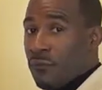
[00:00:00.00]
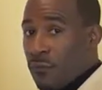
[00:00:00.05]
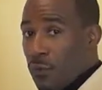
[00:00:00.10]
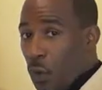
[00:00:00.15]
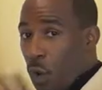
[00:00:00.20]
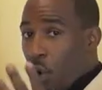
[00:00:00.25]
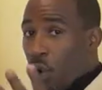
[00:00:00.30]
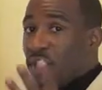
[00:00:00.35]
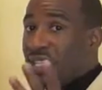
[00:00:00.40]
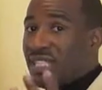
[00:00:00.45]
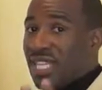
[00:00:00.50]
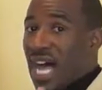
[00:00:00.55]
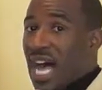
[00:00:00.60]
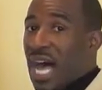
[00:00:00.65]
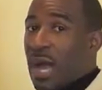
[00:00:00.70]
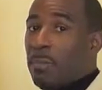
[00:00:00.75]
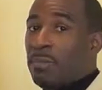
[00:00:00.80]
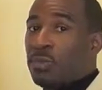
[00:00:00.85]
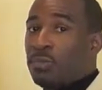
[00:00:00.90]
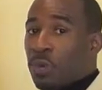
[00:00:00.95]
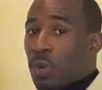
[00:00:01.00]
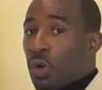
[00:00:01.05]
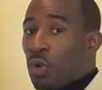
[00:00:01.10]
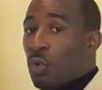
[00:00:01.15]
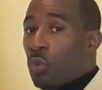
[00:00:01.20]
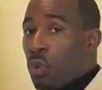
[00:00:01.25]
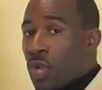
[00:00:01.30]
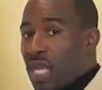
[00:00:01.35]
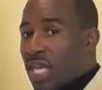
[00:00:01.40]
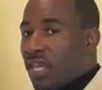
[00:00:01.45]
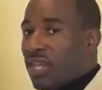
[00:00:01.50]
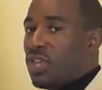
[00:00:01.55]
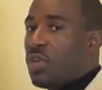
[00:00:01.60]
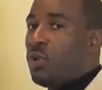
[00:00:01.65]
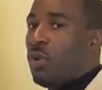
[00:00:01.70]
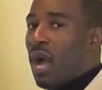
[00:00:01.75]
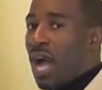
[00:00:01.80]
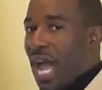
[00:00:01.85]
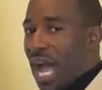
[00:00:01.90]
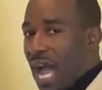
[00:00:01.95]
4 times per week
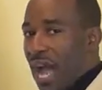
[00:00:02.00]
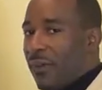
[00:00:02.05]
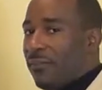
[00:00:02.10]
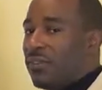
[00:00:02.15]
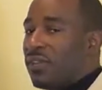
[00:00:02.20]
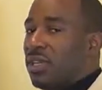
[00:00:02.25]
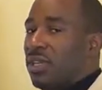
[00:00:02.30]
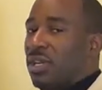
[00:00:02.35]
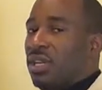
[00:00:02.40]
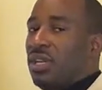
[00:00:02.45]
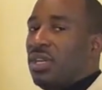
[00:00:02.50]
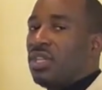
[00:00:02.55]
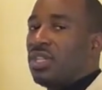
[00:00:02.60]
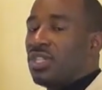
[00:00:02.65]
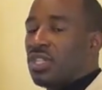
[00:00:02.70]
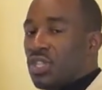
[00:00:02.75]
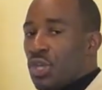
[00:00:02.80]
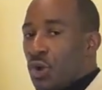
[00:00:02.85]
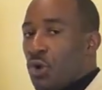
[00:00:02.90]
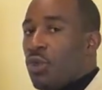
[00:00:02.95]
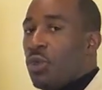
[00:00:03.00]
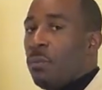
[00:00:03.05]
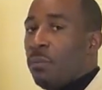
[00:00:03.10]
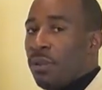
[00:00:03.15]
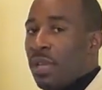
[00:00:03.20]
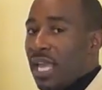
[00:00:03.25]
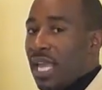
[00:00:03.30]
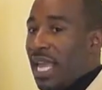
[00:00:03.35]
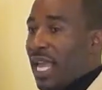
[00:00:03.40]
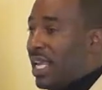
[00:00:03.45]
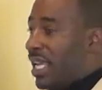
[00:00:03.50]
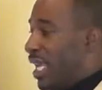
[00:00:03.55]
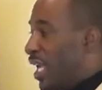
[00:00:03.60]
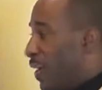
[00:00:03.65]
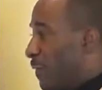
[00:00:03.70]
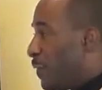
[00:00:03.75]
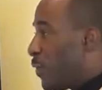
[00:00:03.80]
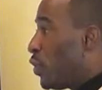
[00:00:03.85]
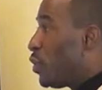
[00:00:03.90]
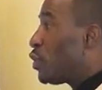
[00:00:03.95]
you have to show the plan
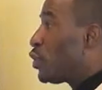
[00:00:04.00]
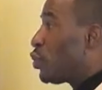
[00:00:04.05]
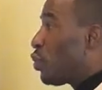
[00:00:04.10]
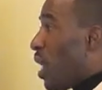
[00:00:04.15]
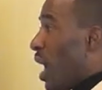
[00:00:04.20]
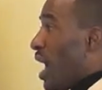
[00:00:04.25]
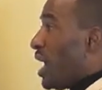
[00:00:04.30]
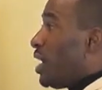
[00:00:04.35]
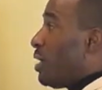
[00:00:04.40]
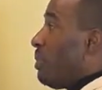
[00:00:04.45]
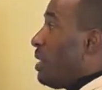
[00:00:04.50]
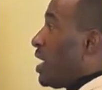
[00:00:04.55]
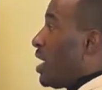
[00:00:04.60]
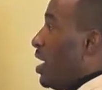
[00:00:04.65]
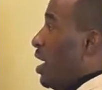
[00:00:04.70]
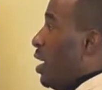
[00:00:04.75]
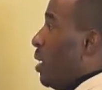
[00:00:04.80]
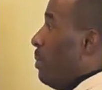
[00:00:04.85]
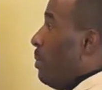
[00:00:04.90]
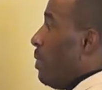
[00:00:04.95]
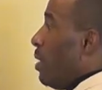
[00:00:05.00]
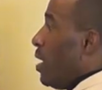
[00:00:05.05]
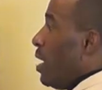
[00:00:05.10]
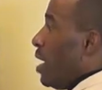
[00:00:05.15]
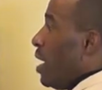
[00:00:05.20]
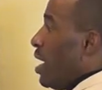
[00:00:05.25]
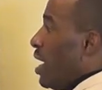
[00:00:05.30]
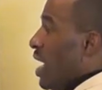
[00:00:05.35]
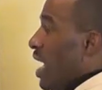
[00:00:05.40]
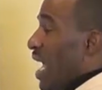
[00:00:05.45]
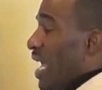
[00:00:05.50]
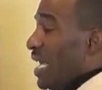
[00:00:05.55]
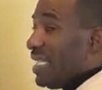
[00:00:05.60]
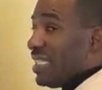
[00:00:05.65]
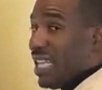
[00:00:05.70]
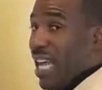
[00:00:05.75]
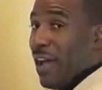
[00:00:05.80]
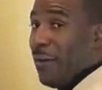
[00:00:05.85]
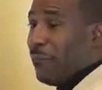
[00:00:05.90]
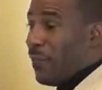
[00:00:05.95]
if you're trying to become a
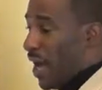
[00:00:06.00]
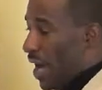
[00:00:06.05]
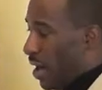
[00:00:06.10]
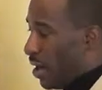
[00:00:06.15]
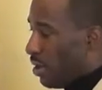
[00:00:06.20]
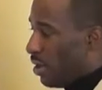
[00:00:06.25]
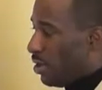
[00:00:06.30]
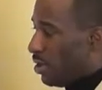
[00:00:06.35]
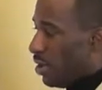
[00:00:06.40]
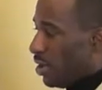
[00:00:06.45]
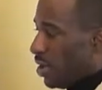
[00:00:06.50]
Sapphire.